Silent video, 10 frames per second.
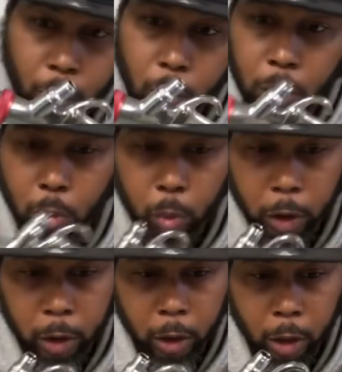with the
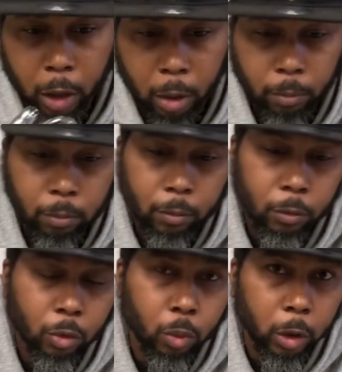red cap,
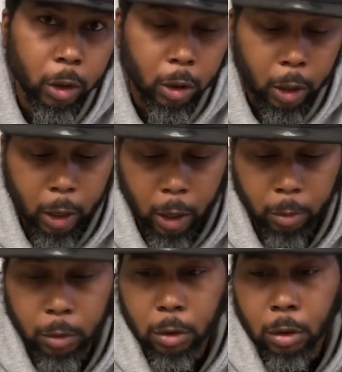red
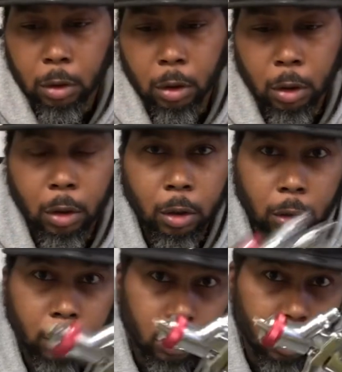knobs.
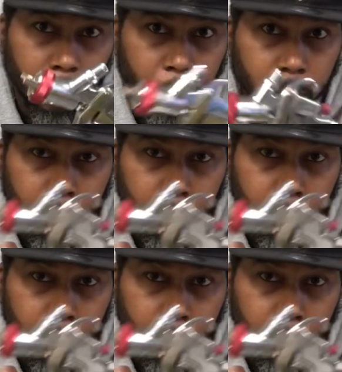So